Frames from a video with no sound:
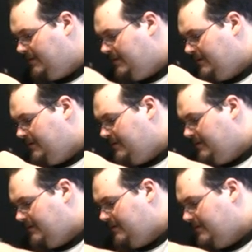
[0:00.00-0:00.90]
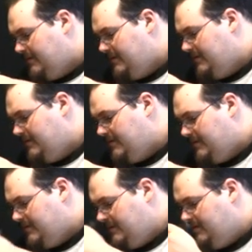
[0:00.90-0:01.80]

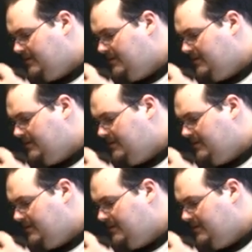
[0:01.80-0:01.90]
(silence)